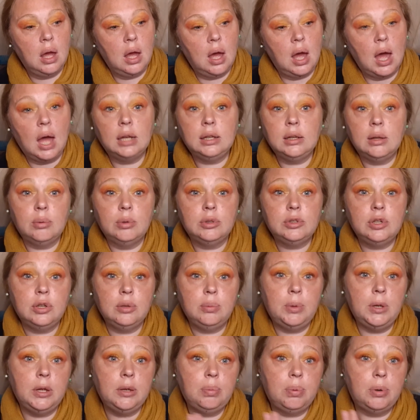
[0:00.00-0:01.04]
And there were two
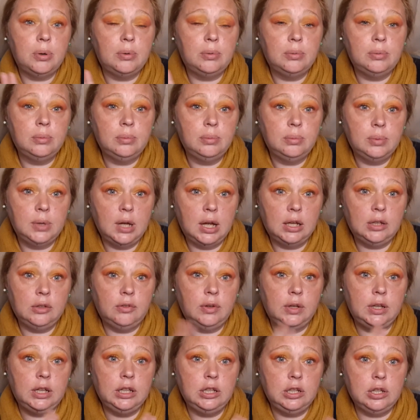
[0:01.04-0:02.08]
people in
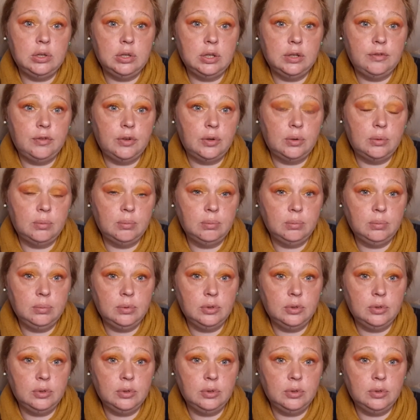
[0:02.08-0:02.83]
green uniforms